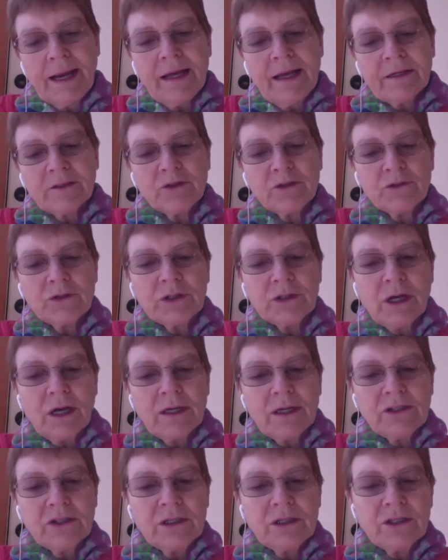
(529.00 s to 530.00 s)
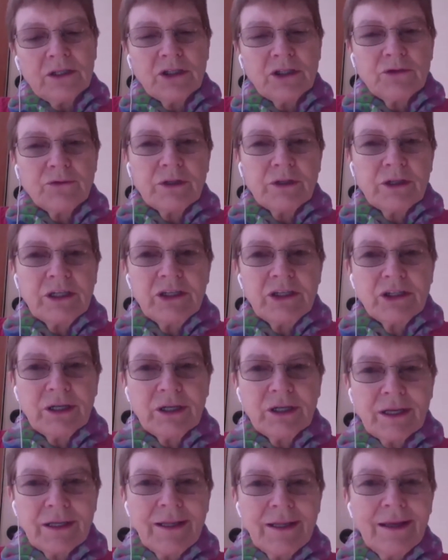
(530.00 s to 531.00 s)
exercise in
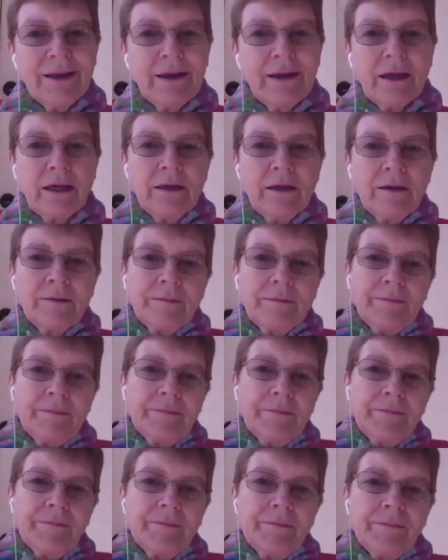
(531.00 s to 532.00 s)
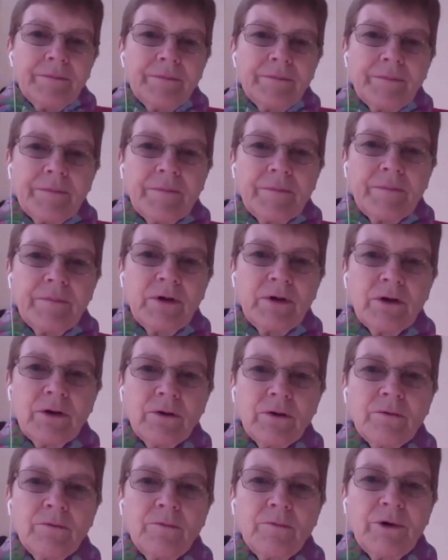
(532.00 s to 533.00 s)
strategic thinking,
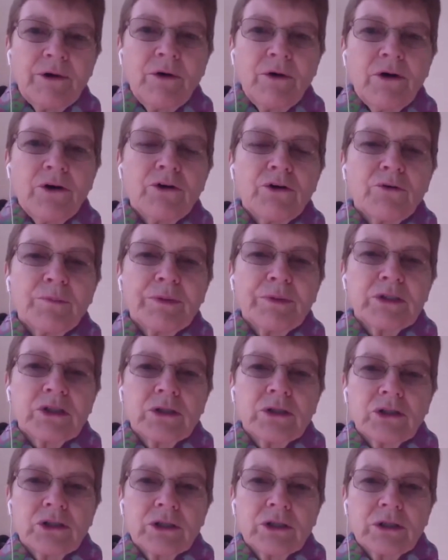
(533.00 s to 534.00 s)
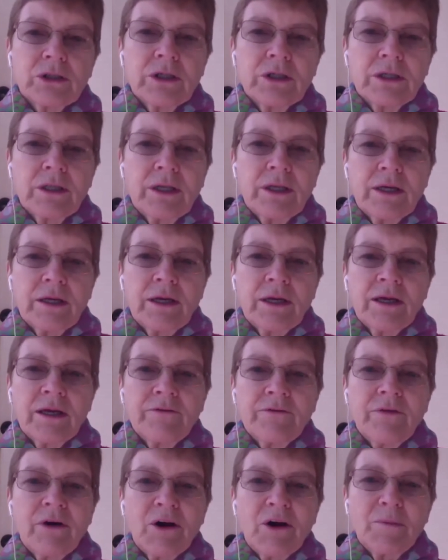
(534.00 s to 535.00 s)
where are you positioned in the
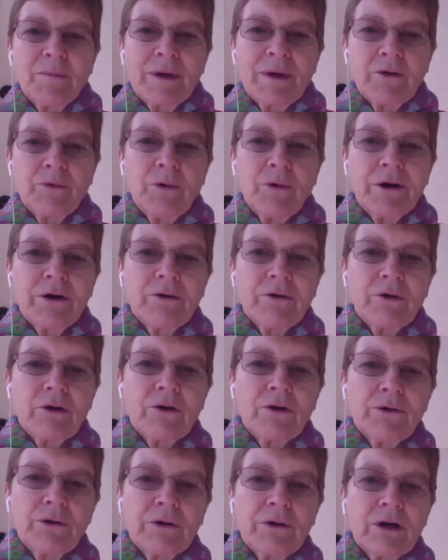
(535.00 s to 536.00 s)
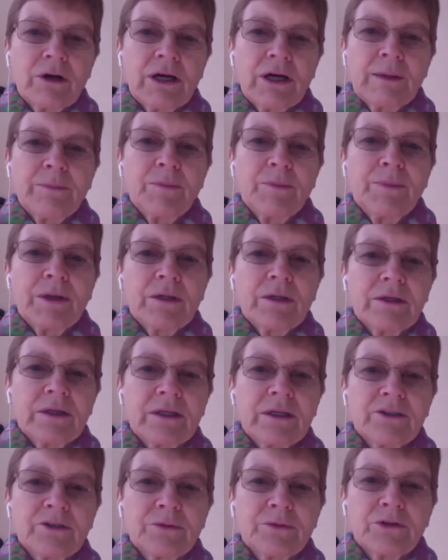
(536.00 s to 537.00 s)
environment? What are the current
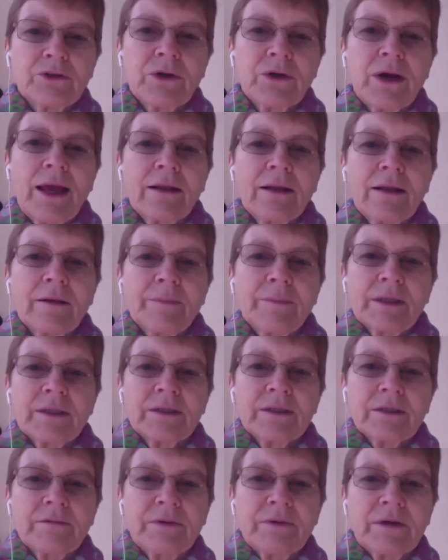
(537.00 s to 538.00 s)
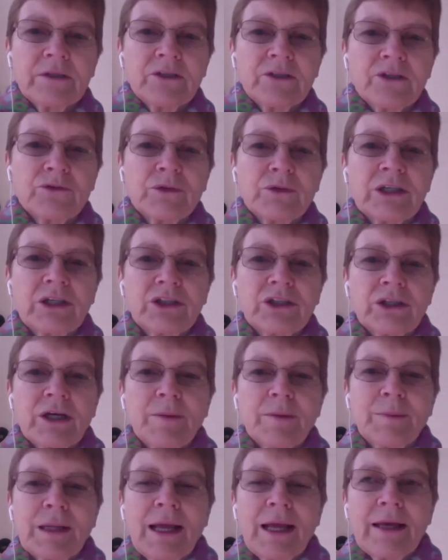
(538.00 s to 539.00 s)
capabilities, which are elements of a
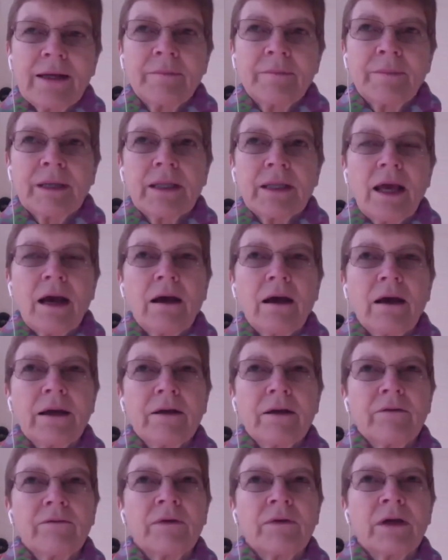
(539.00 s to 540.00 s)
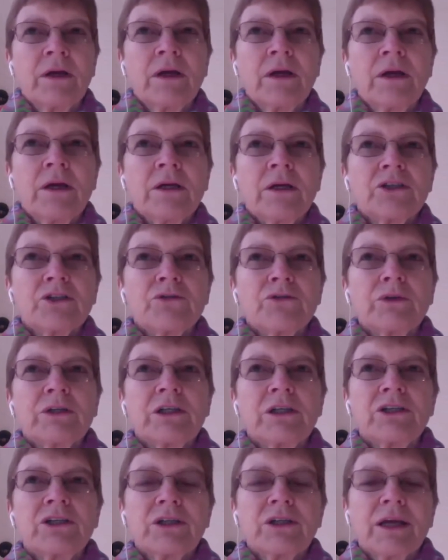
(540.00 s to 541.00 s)
strategic plan, but that kind of
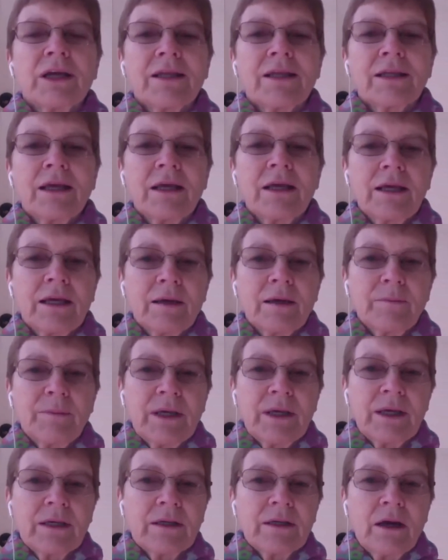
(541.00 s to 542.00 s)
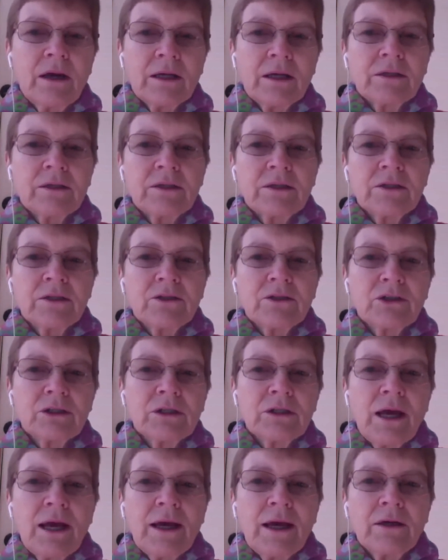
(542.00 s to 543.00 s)
strategic thinking being done
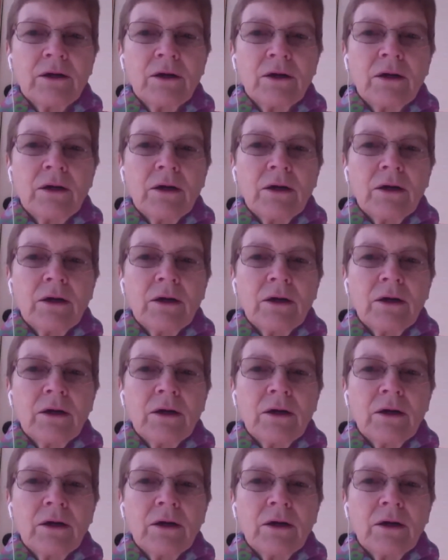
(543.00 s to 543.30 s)
such that,